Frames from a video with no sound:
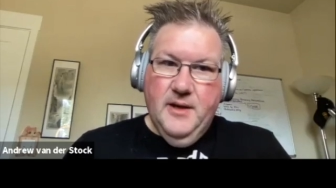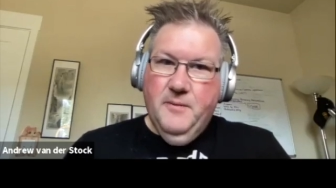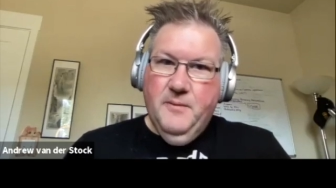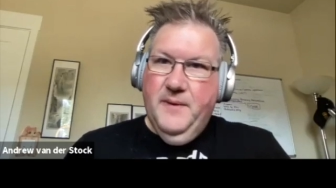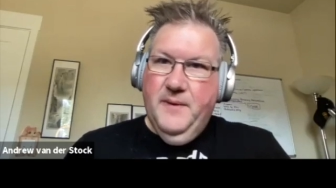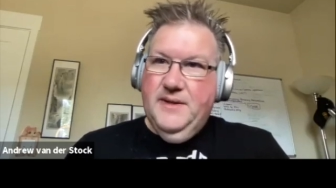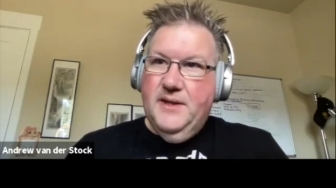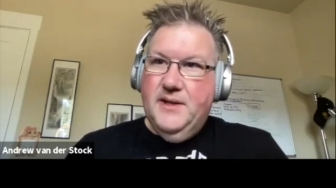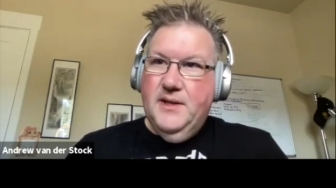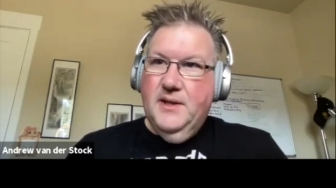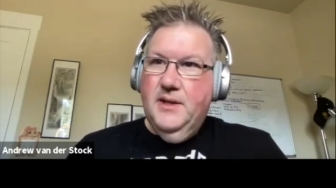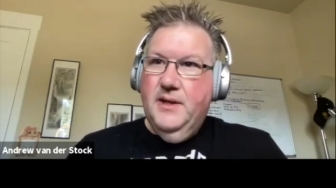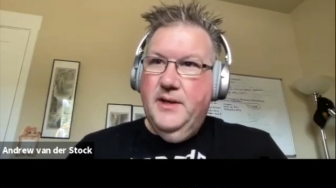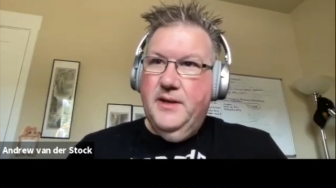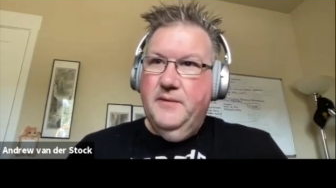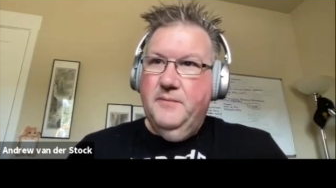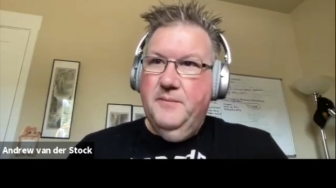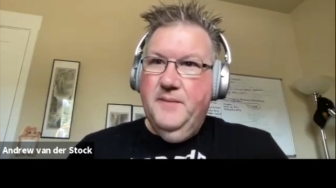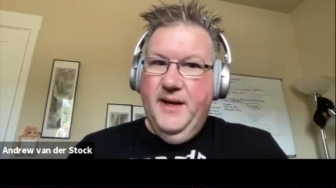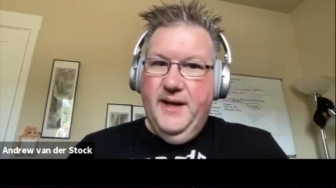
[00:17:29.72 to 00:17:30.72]
We did a lot
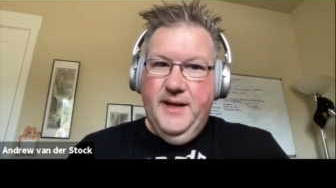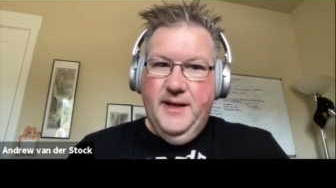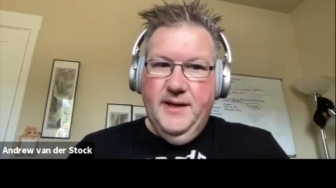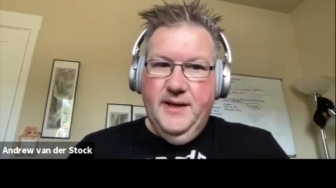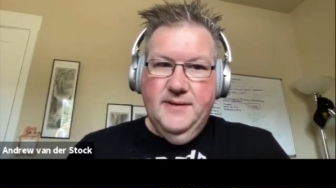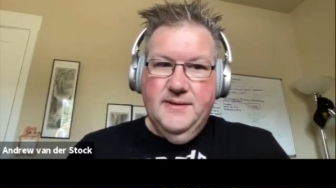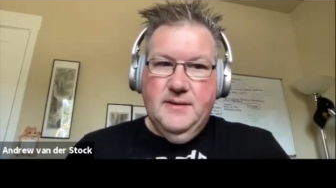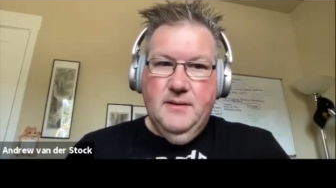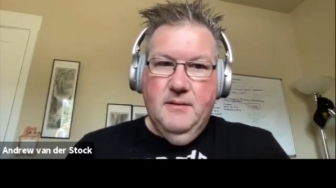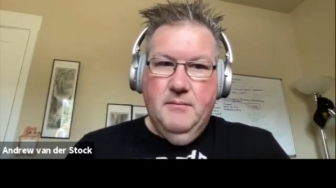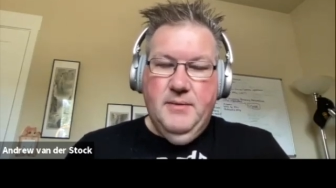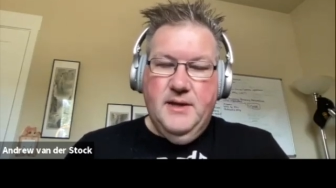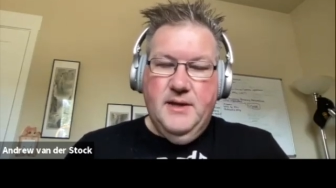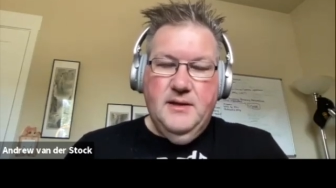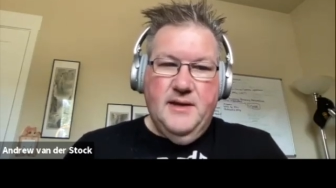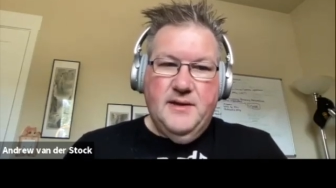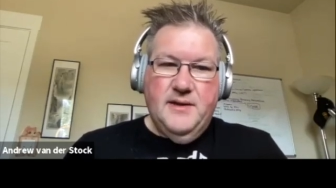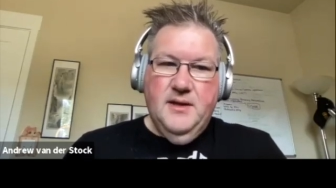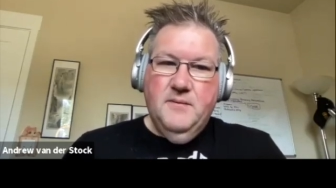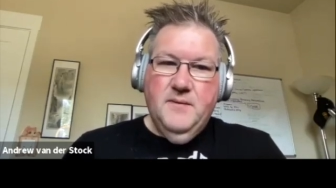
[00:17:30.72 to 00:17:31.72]
of meetings, but
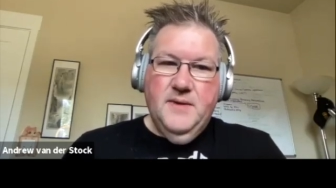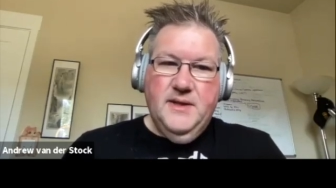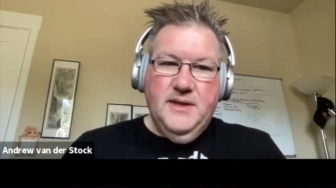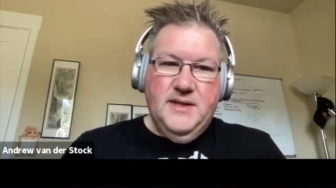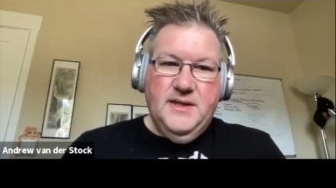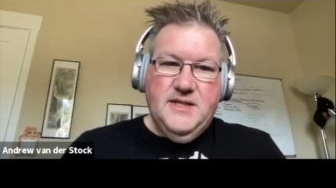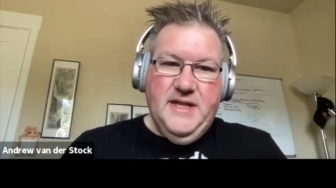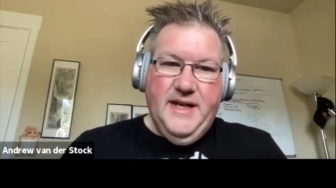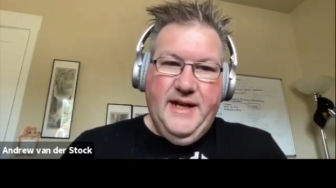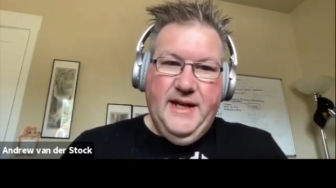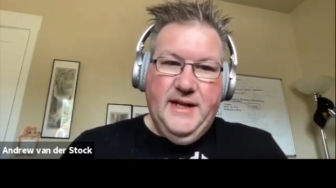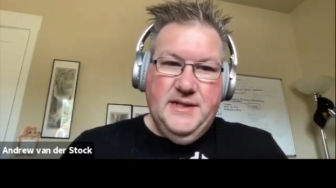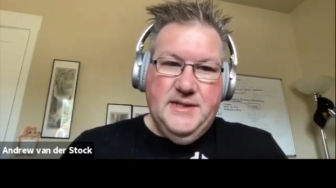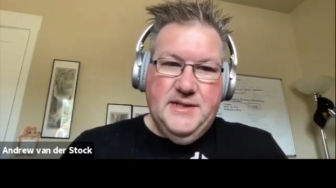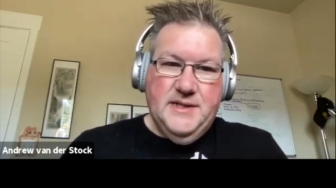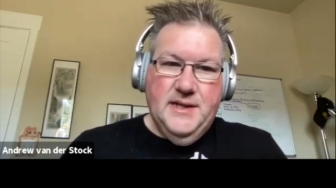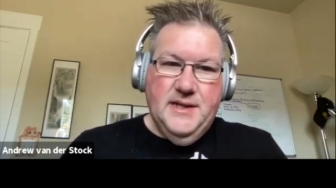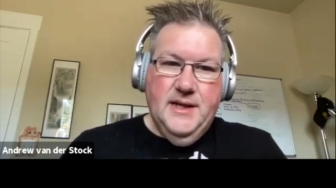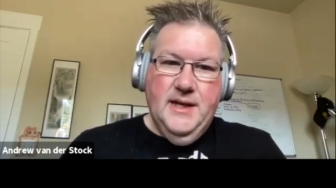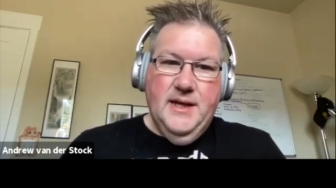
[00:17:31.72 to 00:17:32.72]
nothing really
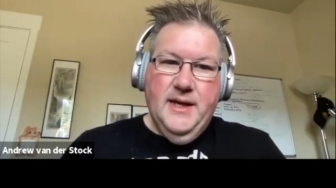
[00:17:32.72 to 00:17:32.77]
changed.